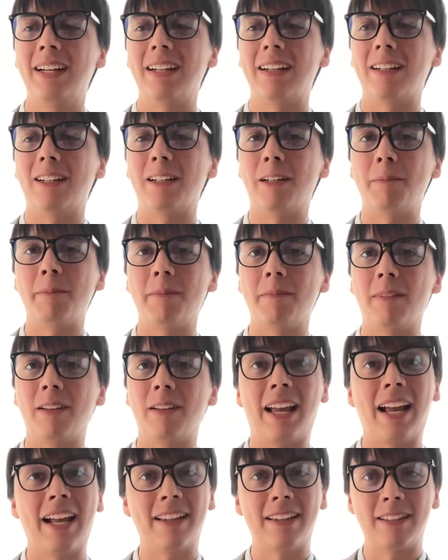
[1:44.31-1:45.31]
I
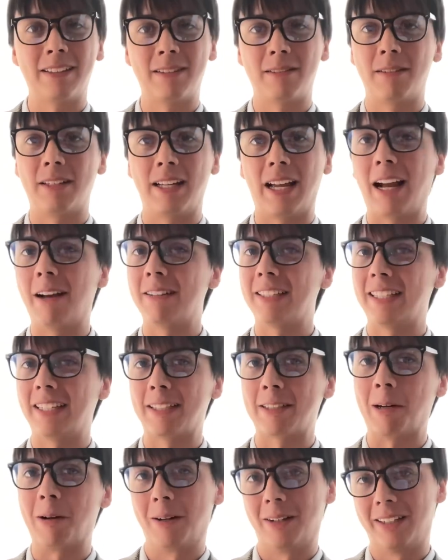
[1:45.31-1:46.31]
was at a
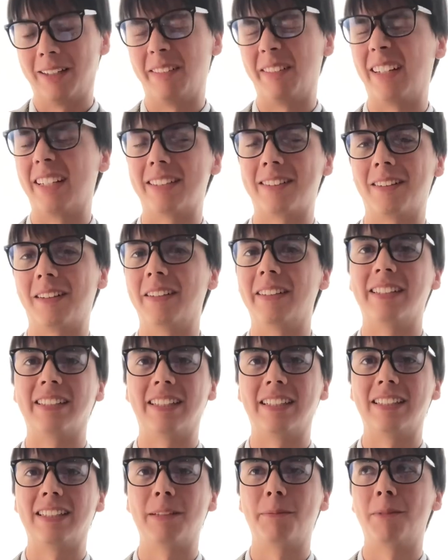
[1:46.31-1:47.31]
Target when I saw this.
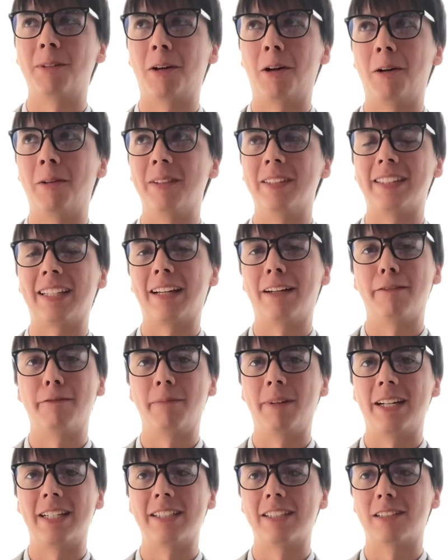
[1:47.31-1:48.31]
They seem to always have
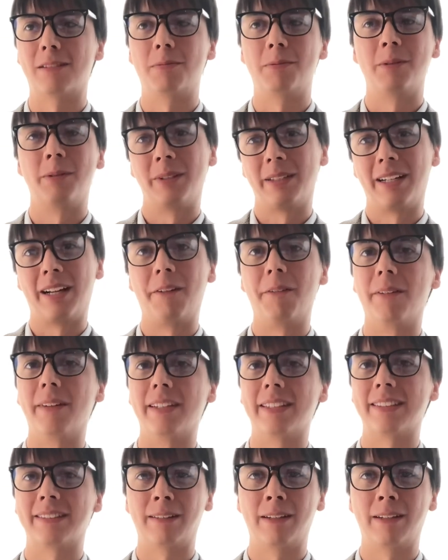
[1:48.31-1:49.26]
Magic Spoon and out of this.